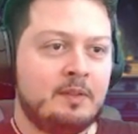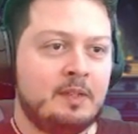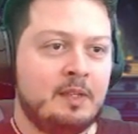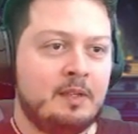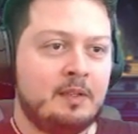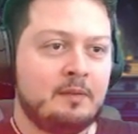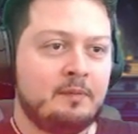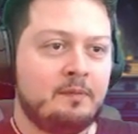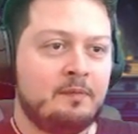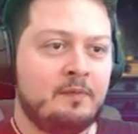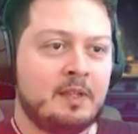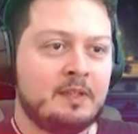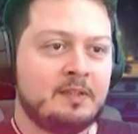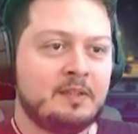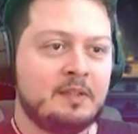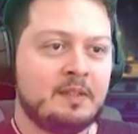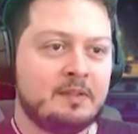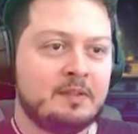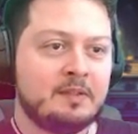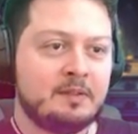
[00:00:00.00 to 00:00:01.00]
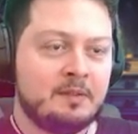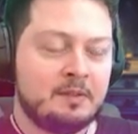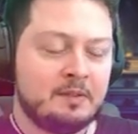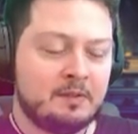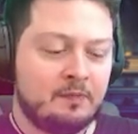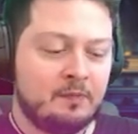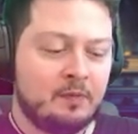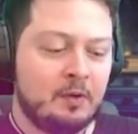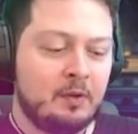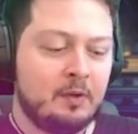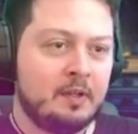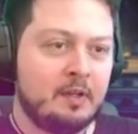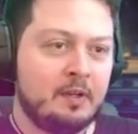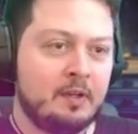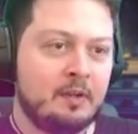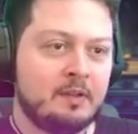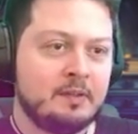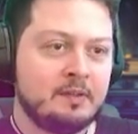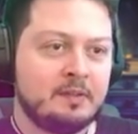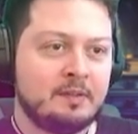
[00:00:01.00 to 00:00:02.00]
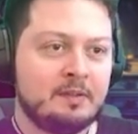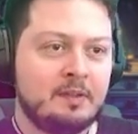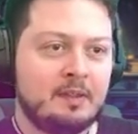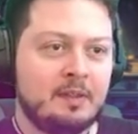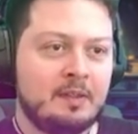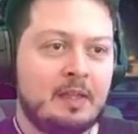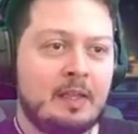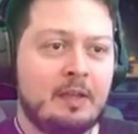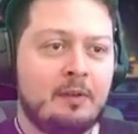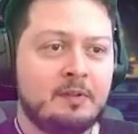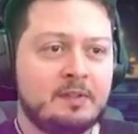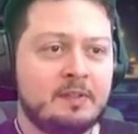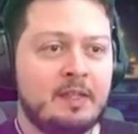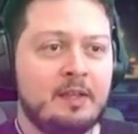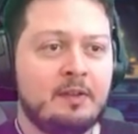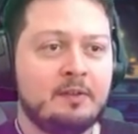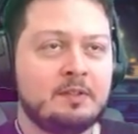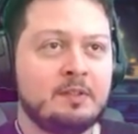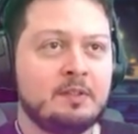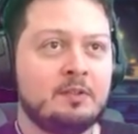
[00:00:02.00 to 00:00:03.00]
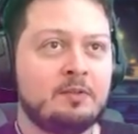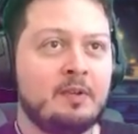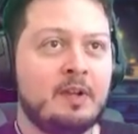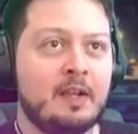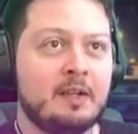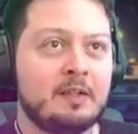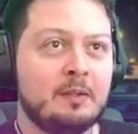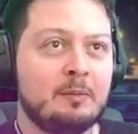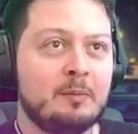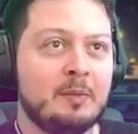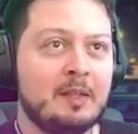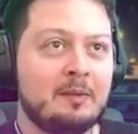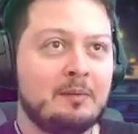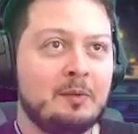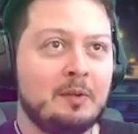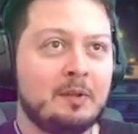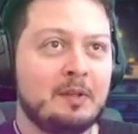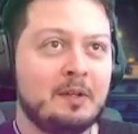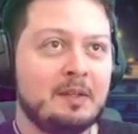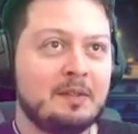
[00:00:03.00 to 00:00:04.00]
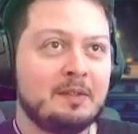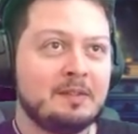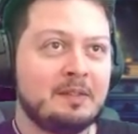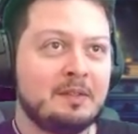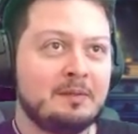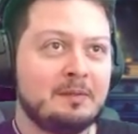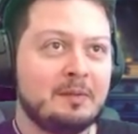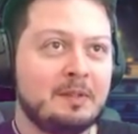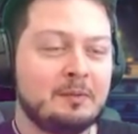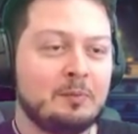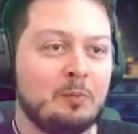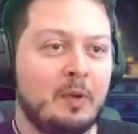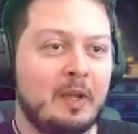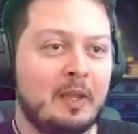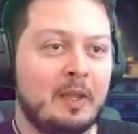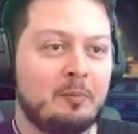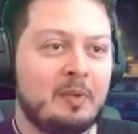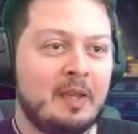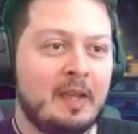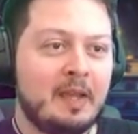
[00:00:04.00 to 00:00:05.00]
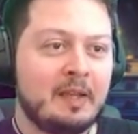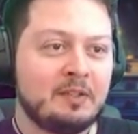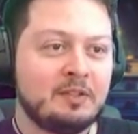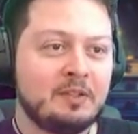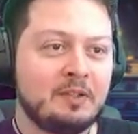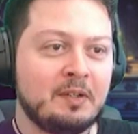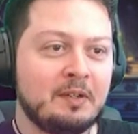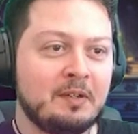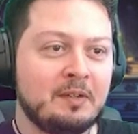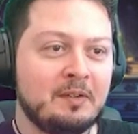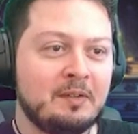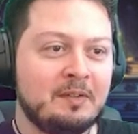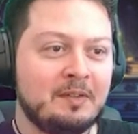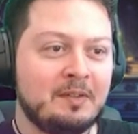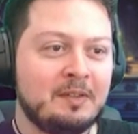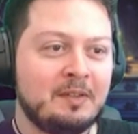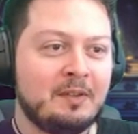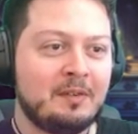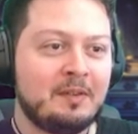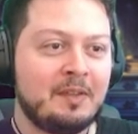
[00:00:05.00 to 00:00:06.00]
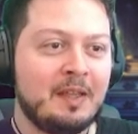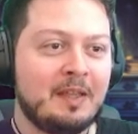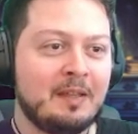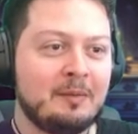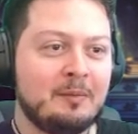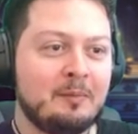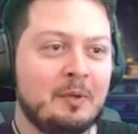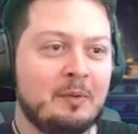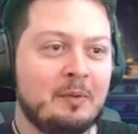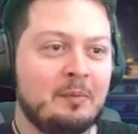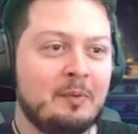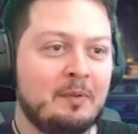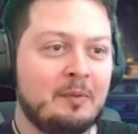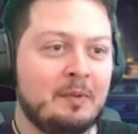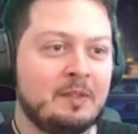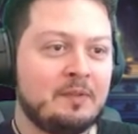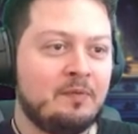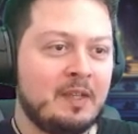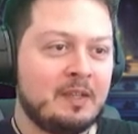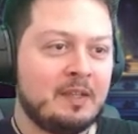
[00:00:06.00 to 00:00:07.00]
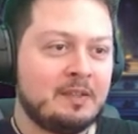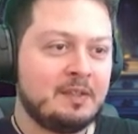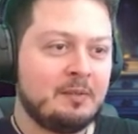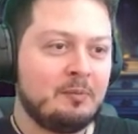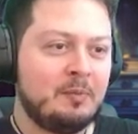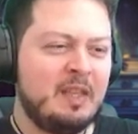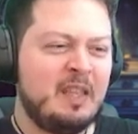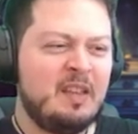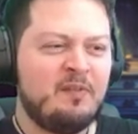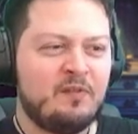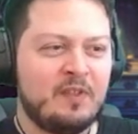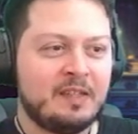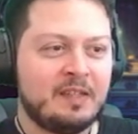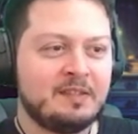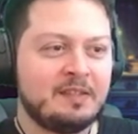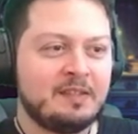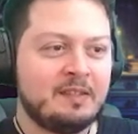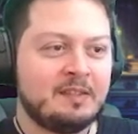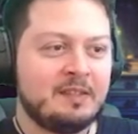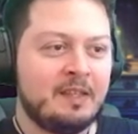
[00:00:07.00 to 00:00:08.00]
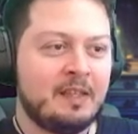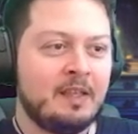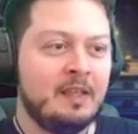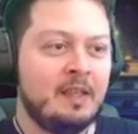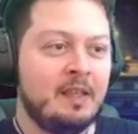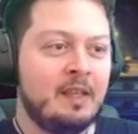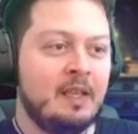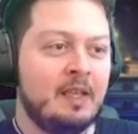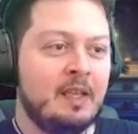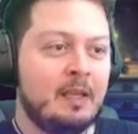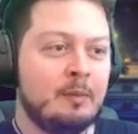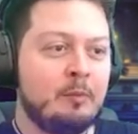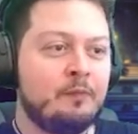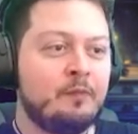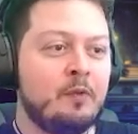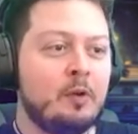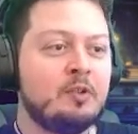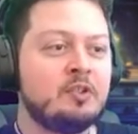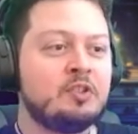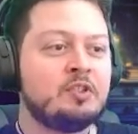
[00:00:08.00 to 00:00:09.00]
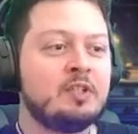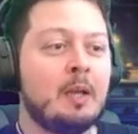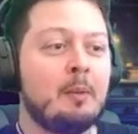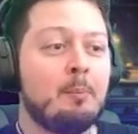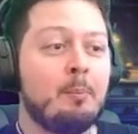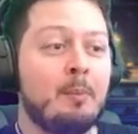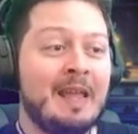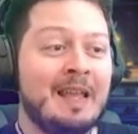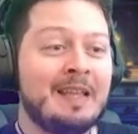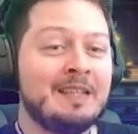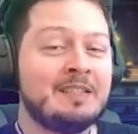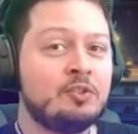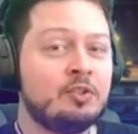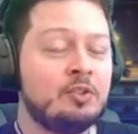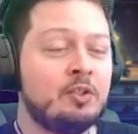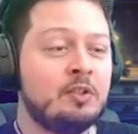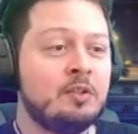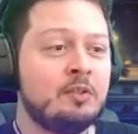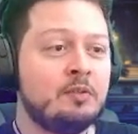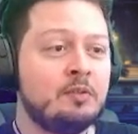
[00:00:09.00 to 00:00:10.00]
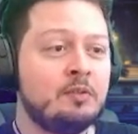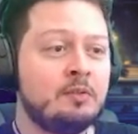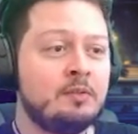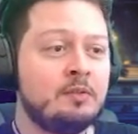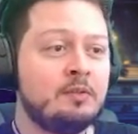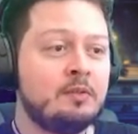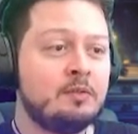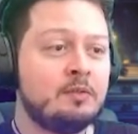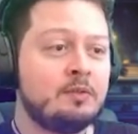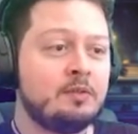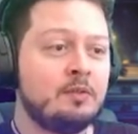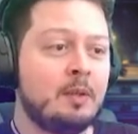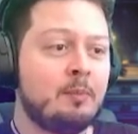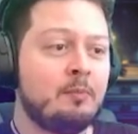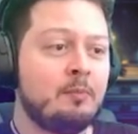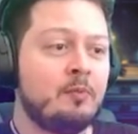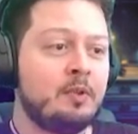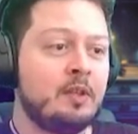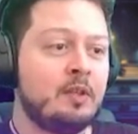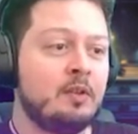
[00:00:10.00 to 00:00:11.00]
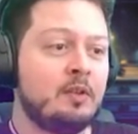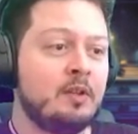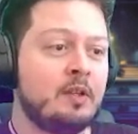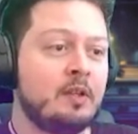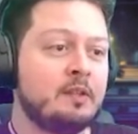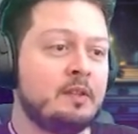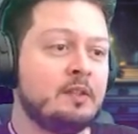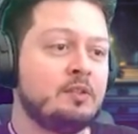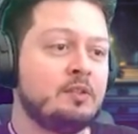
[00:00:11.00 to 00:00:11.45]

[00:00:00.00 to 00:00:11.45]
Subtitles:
Kind of fix this fur here because now it's distracting me looking at this white patch here. Okay, but let's fix it. We can fix it. See, I'm a Photoshop master. So I'm really good at this